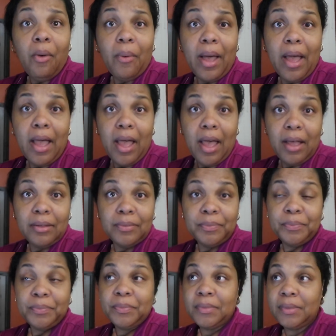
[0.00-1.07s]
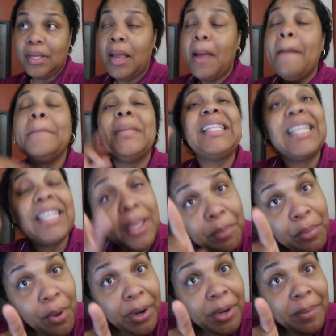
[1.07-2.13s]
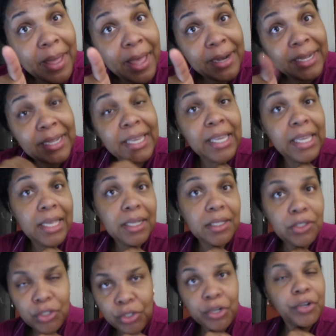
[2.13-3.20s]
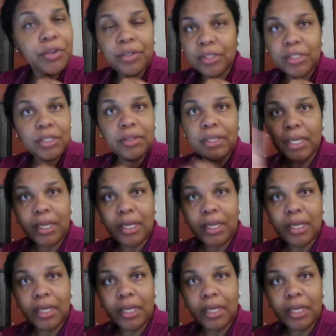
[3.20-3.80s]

Wow. But the good part about it is your girl still